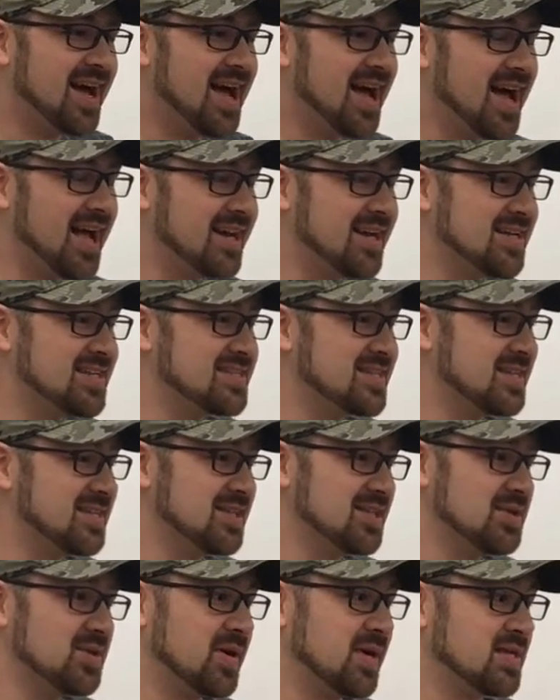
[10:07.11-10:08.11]
And I said
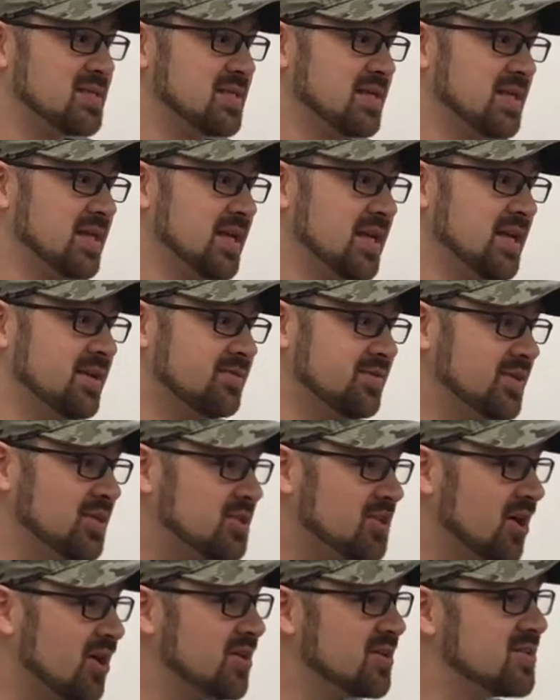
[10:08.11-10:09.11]
to Luke, I said, if he
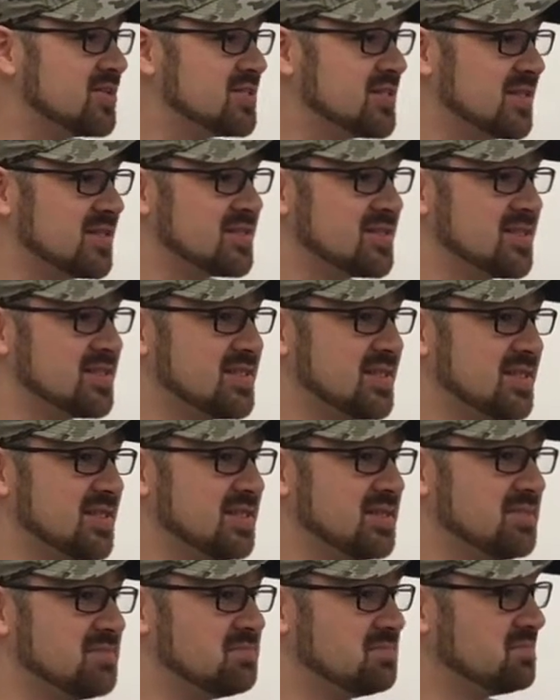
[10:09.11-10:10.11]
charges us, I
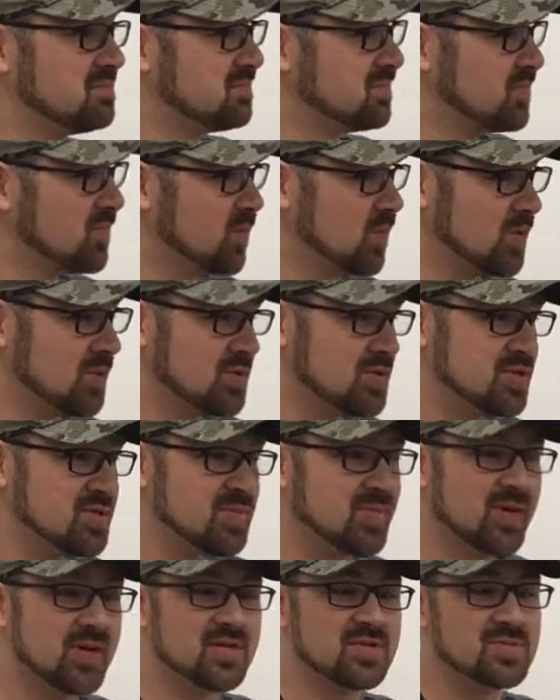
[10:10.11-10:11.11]
said, we'll use the
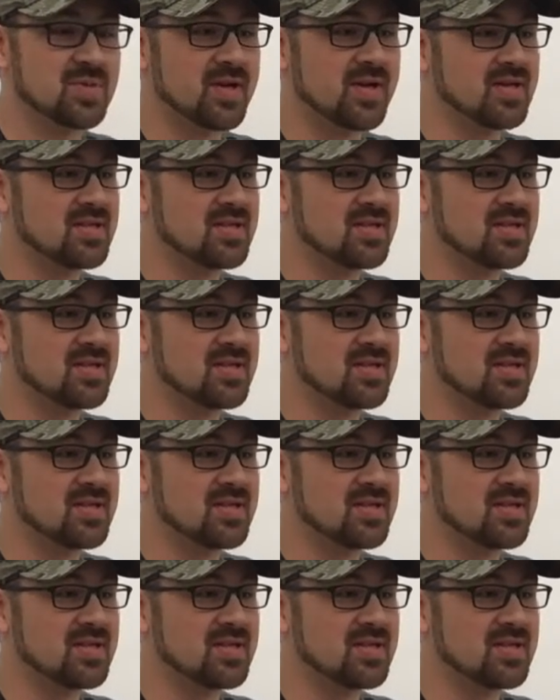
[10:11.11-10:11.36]
bear spray.